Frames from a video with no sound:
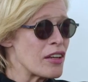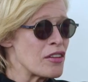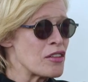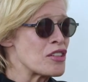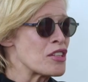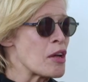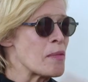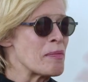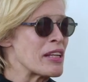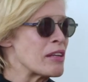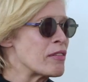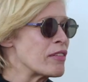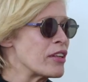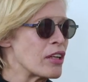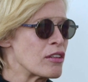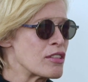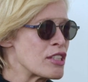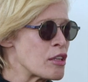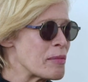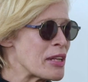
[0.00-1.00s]
somebody
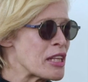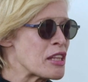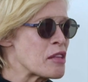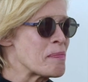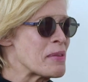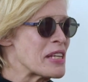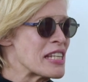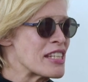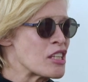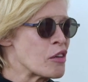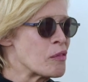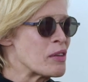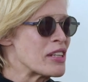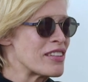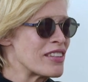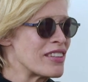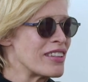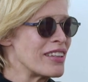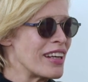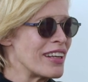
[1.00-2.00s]
at the pizza would,
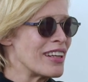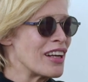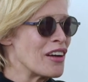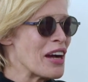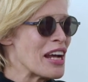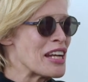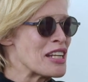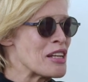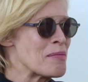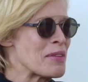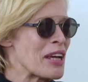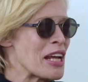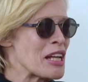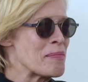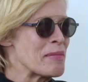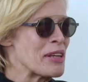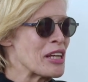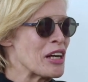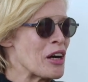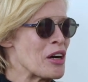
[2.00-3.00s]
end up
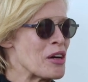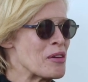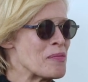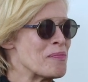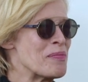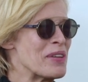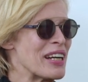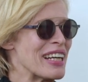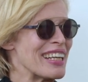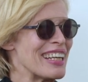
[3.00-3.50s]
getting me home. But